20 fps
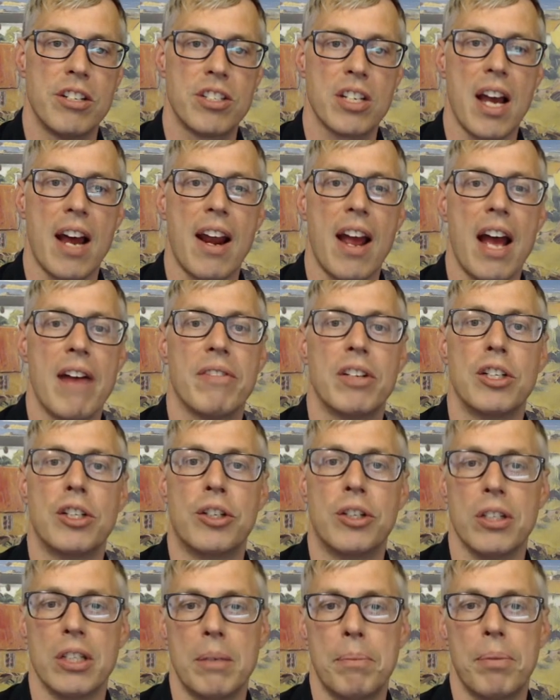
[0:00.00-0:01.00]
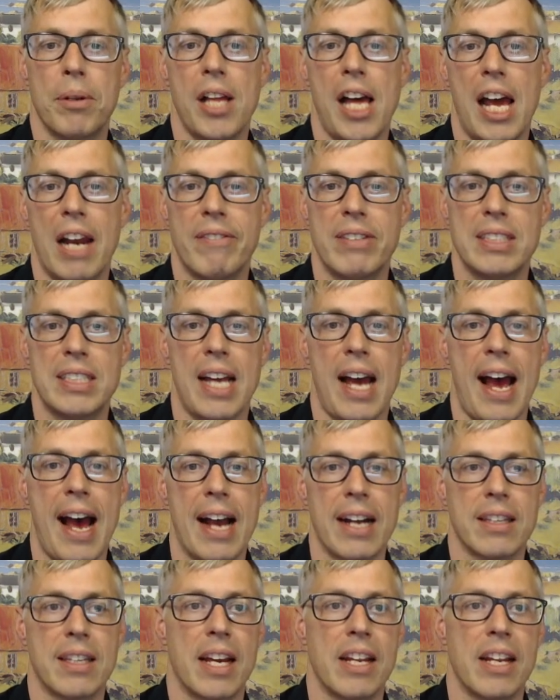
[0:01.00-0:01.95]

just got to have a good plan of attack